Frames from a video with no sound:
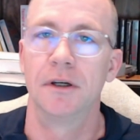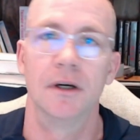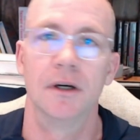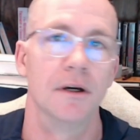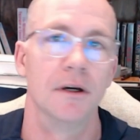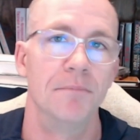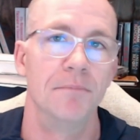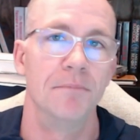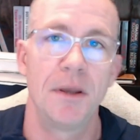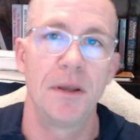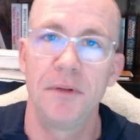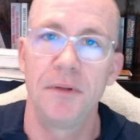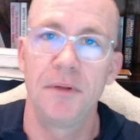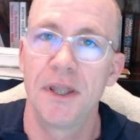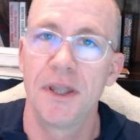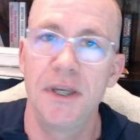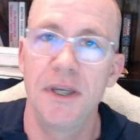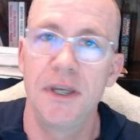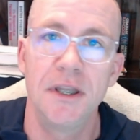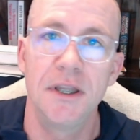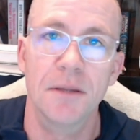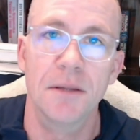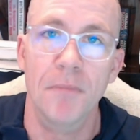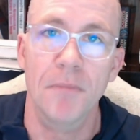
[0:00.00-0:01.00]
Maybe they
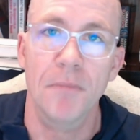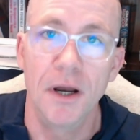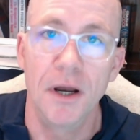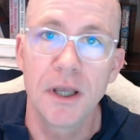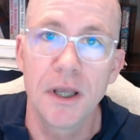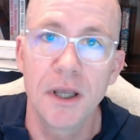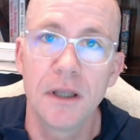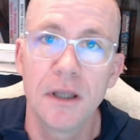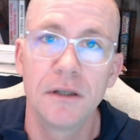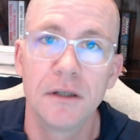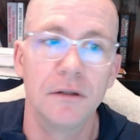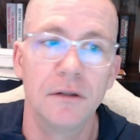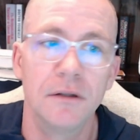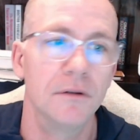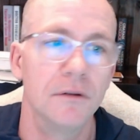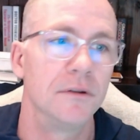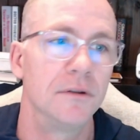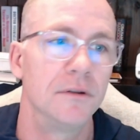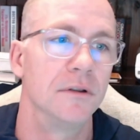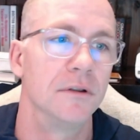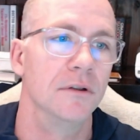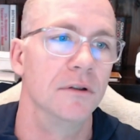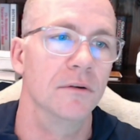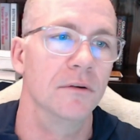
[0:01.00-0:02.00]
need the money due
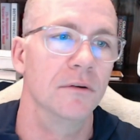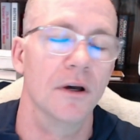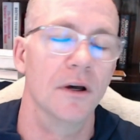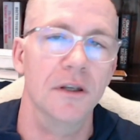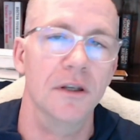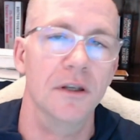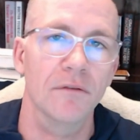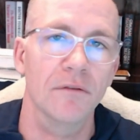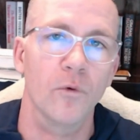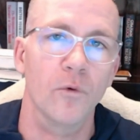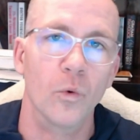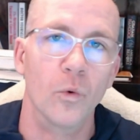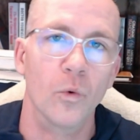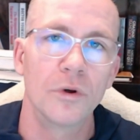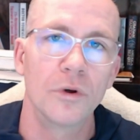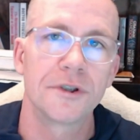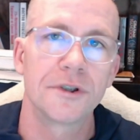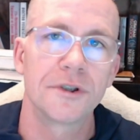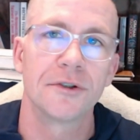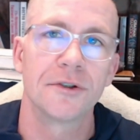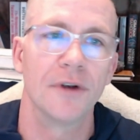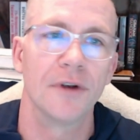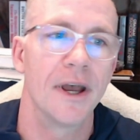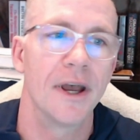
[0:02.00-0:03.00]
to a
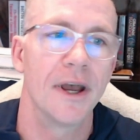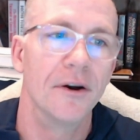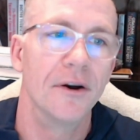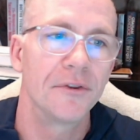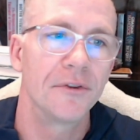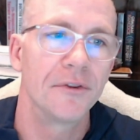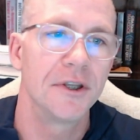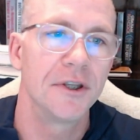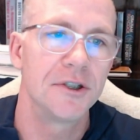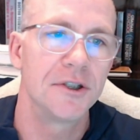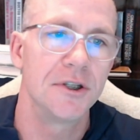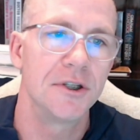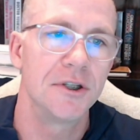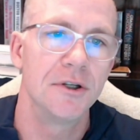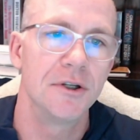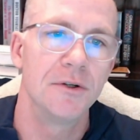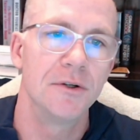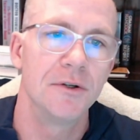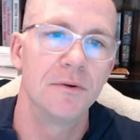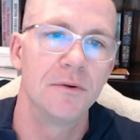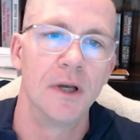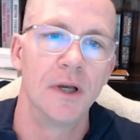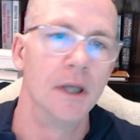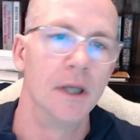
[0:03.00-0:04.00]
divorce or a health
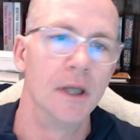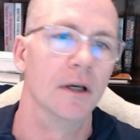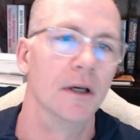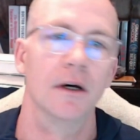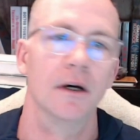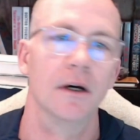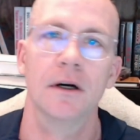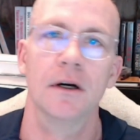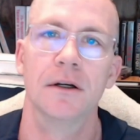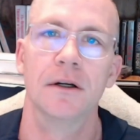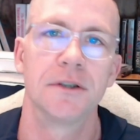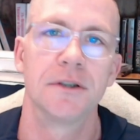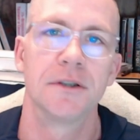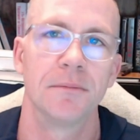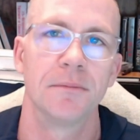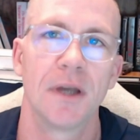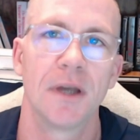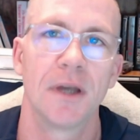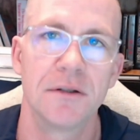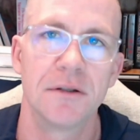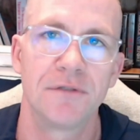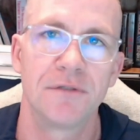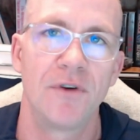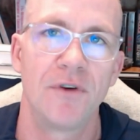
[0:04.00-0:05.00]
issue,
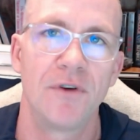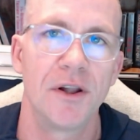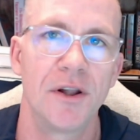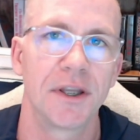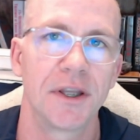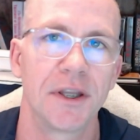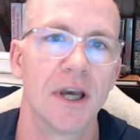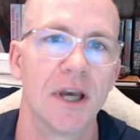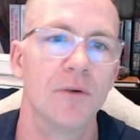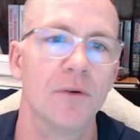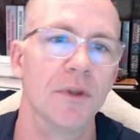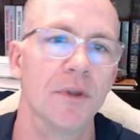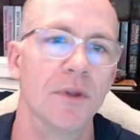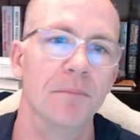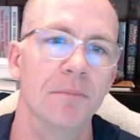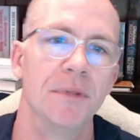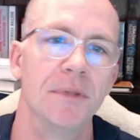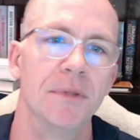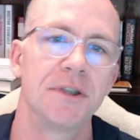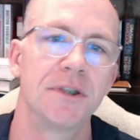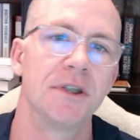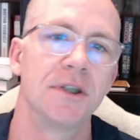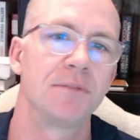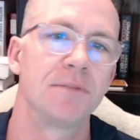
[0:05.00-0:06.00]
sometimes falling out with a
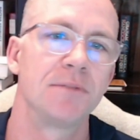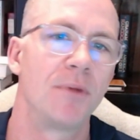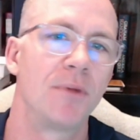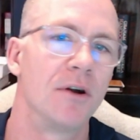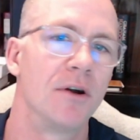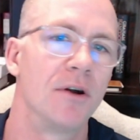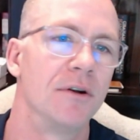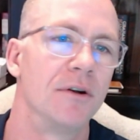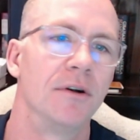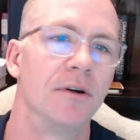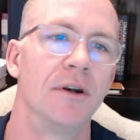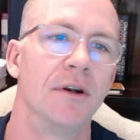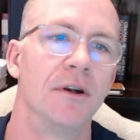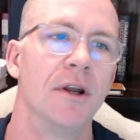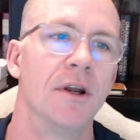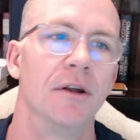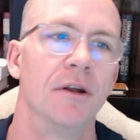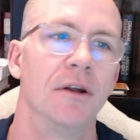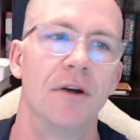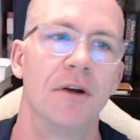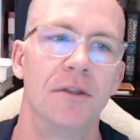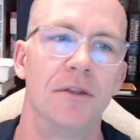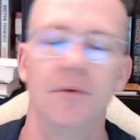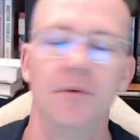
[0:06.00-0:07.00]
business partner
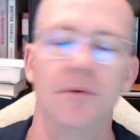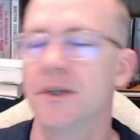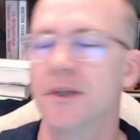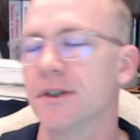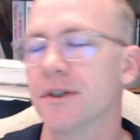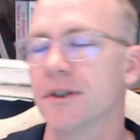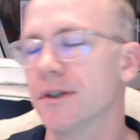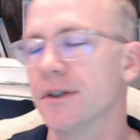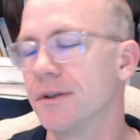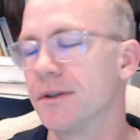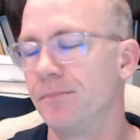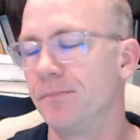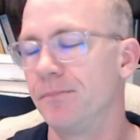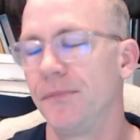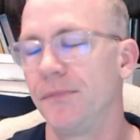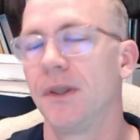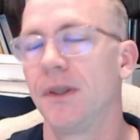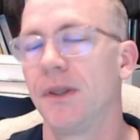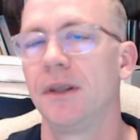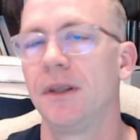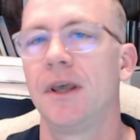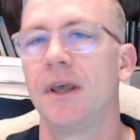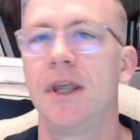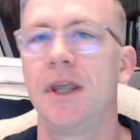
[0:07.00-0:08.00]
or other reasons.
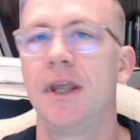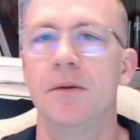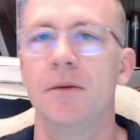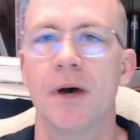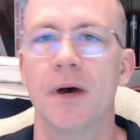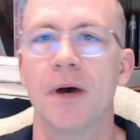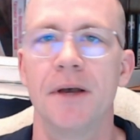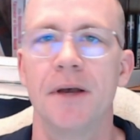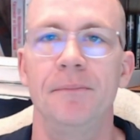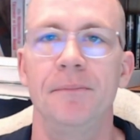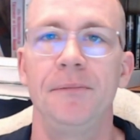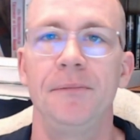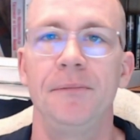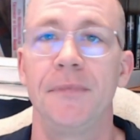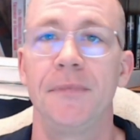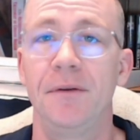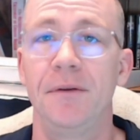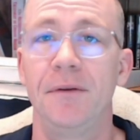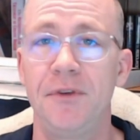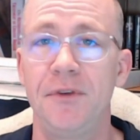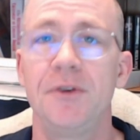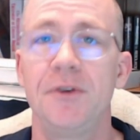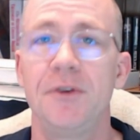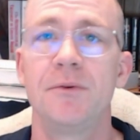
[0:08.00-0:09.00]
Anyway,
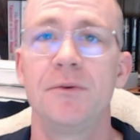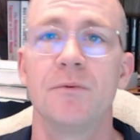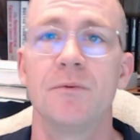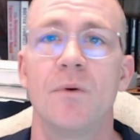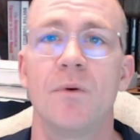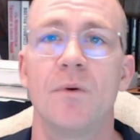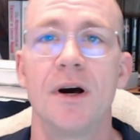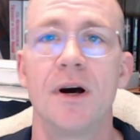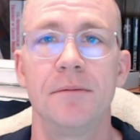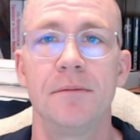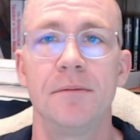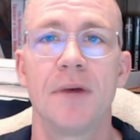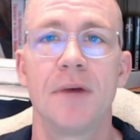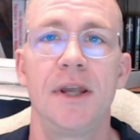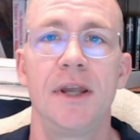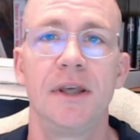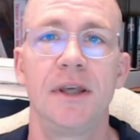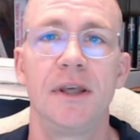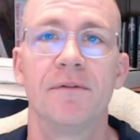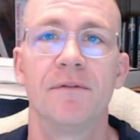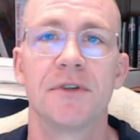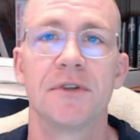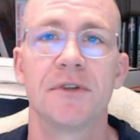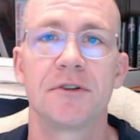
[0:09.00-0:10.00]
if you want mining
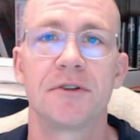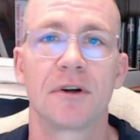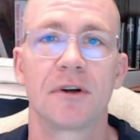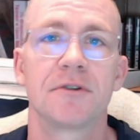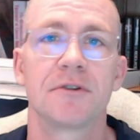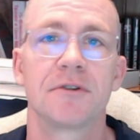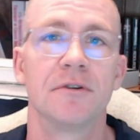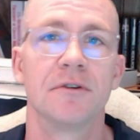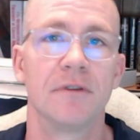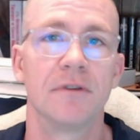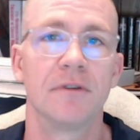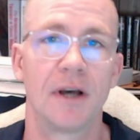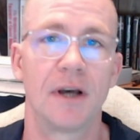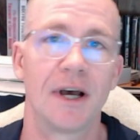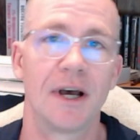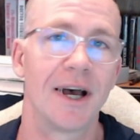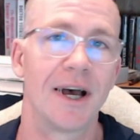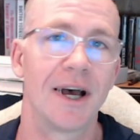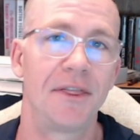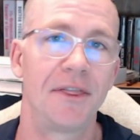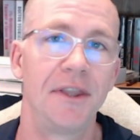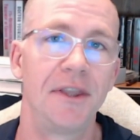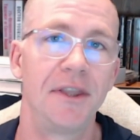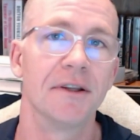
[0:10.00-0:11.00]
infrastructure,
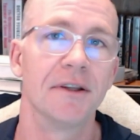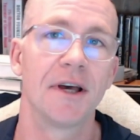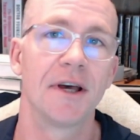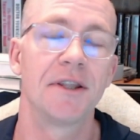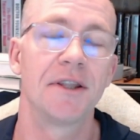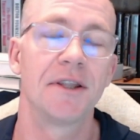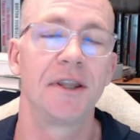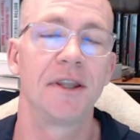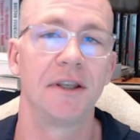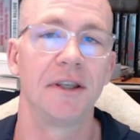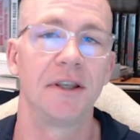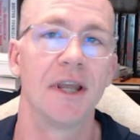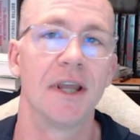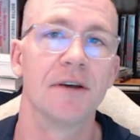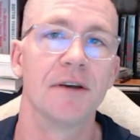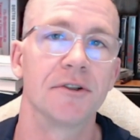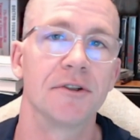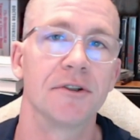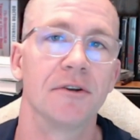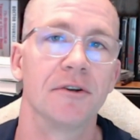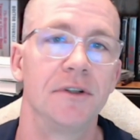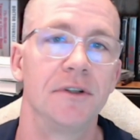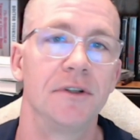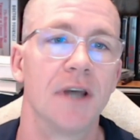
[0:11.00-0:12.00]
I think now is
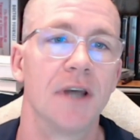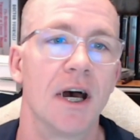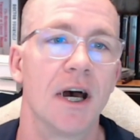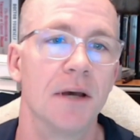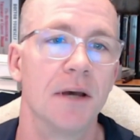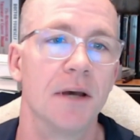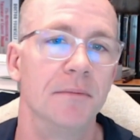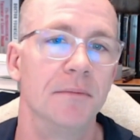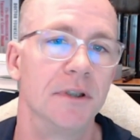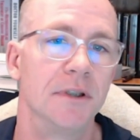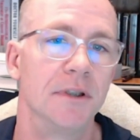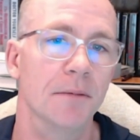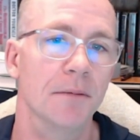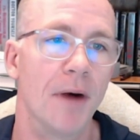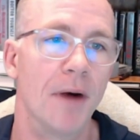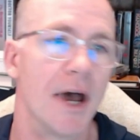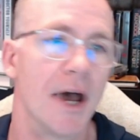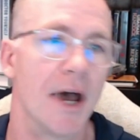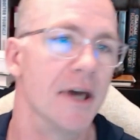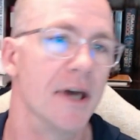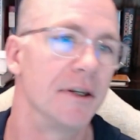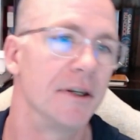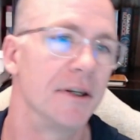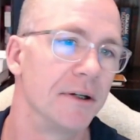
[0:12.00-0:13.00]
a good time to
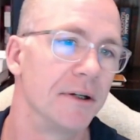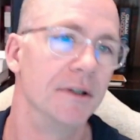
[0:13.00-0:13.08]
buy it.